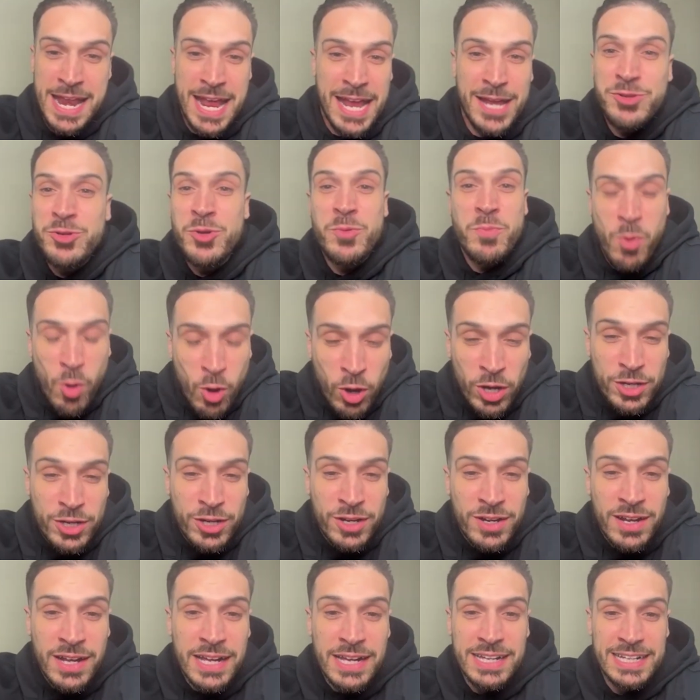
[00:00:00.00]
Andrew
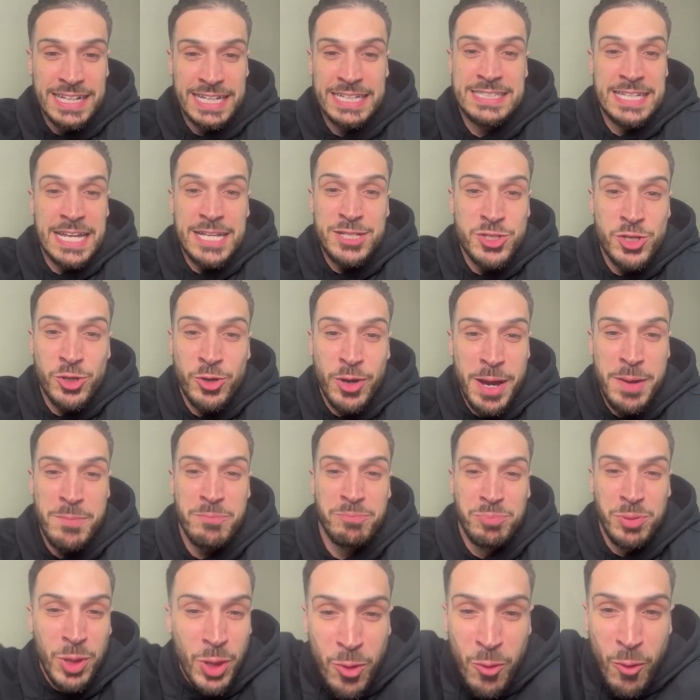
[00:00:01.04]
Parker, his Instagram
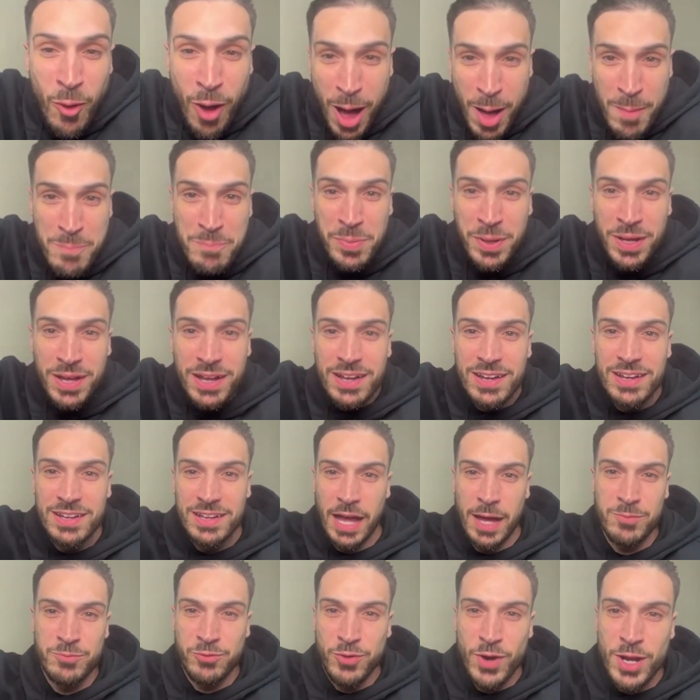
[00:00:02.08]
blew up.
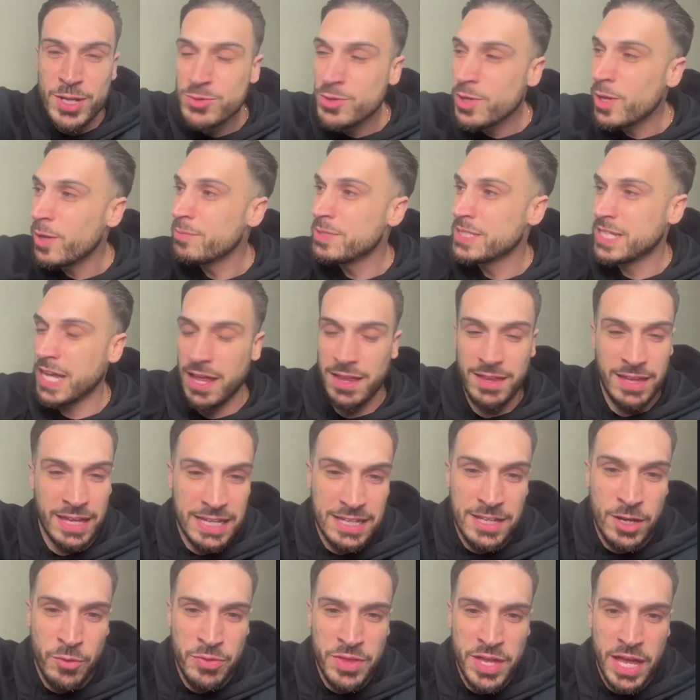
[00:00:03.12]
I'm friends with him. He's got like,
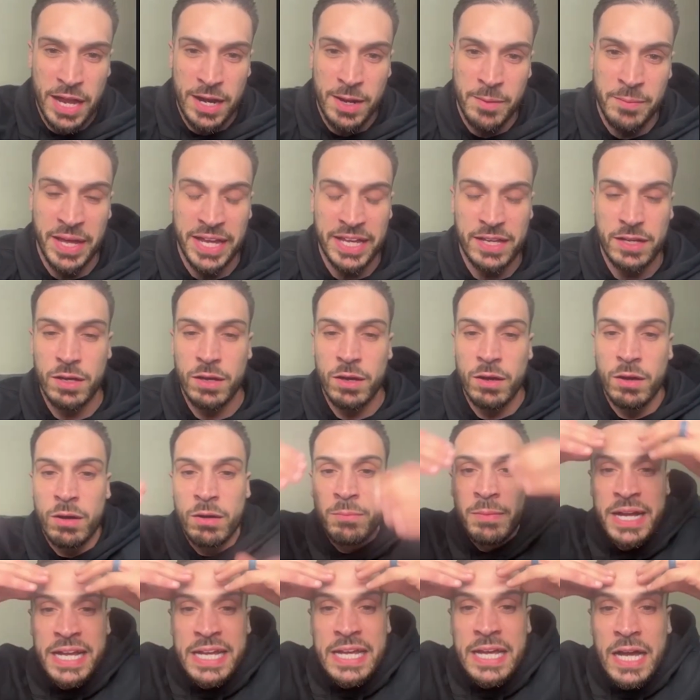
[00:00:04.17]
you know, and I'm like, oh
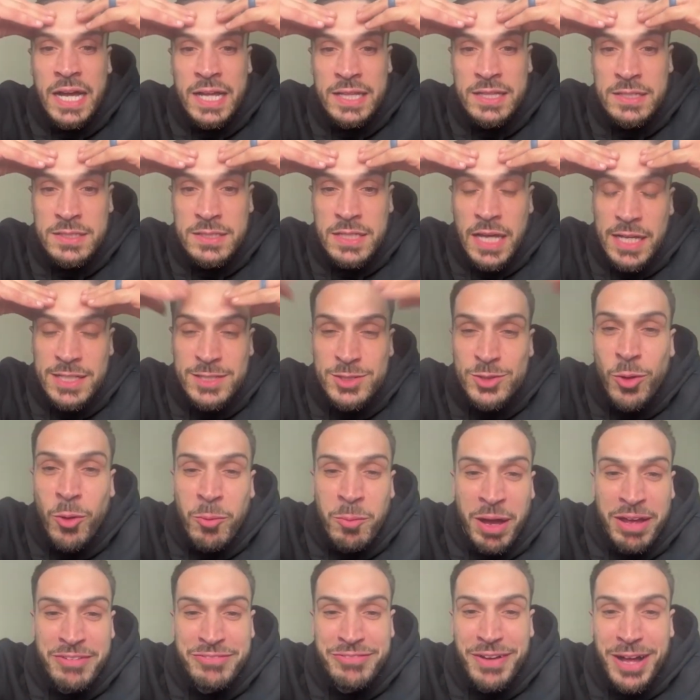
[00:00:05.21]
my God, this guy stole
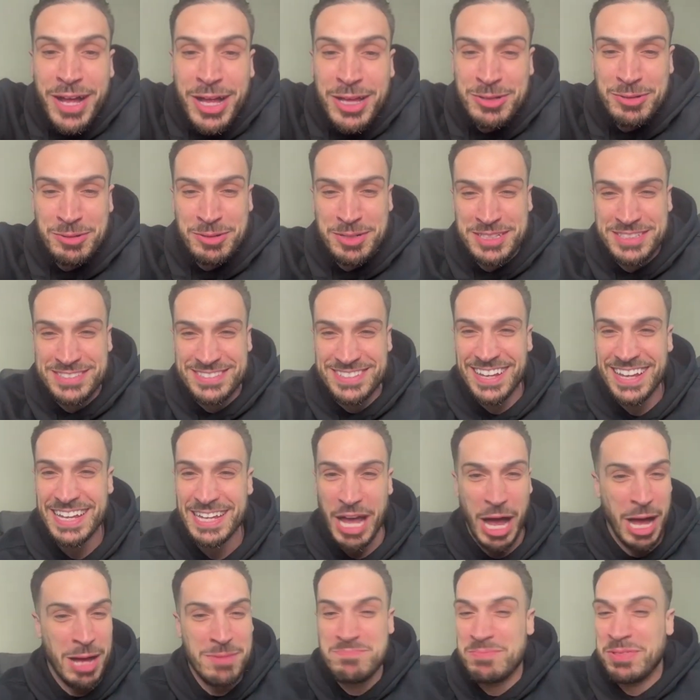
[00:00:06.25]
my followers.
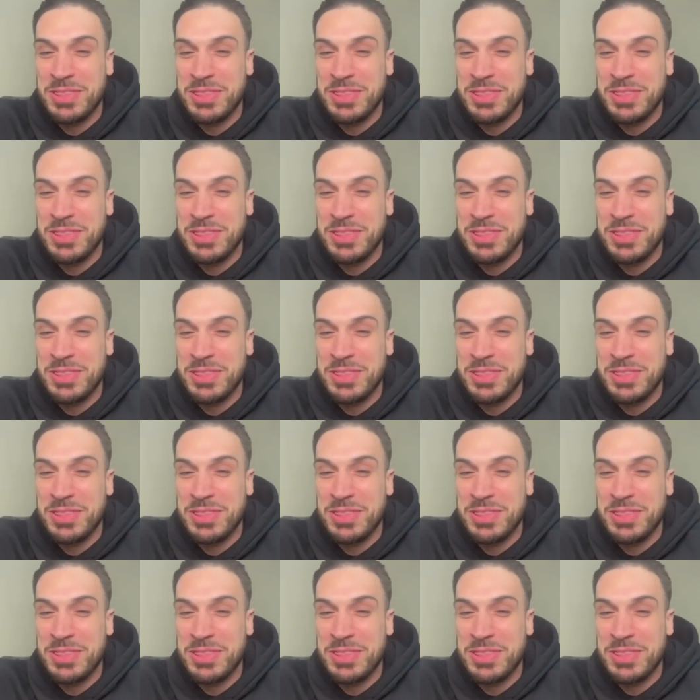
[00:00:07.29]
I'm